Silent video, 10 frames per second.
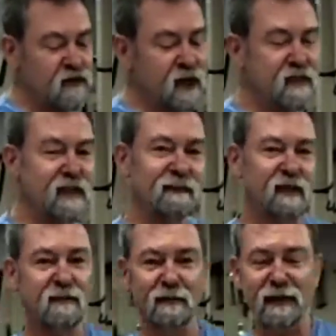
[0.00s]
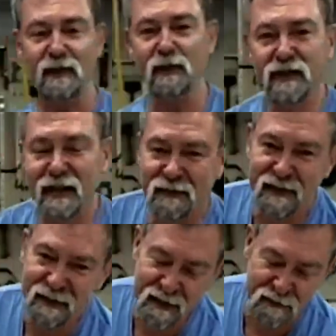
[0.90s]
will say something but do
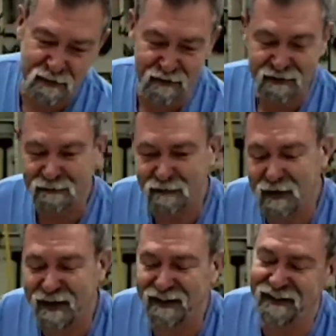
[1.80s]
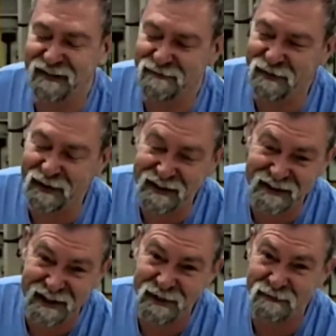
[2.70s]
something different,
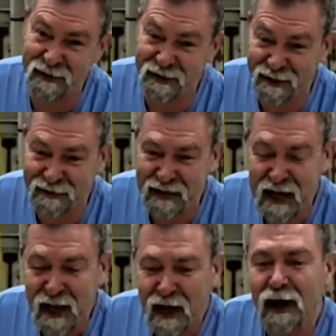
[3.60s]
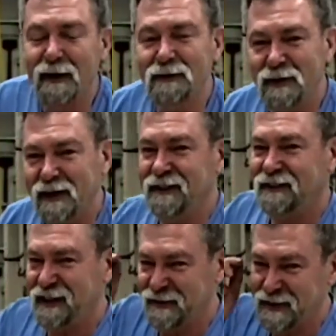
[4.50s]
please take pity on me. I'm trying to
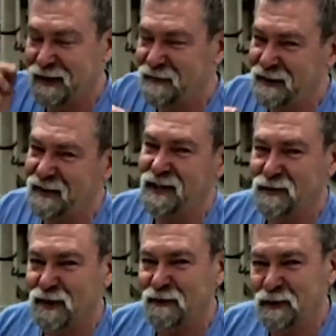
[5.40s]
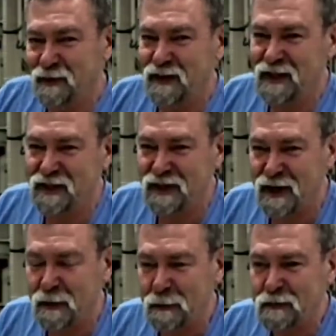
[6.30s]
think of so many things while I'm doing this
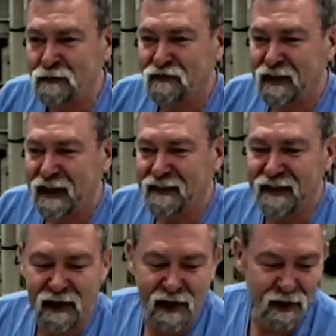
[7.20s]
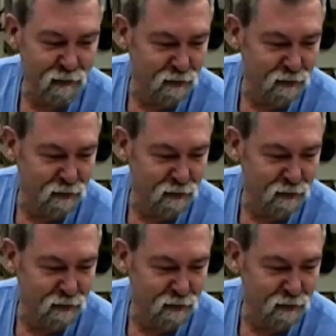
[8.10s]
show that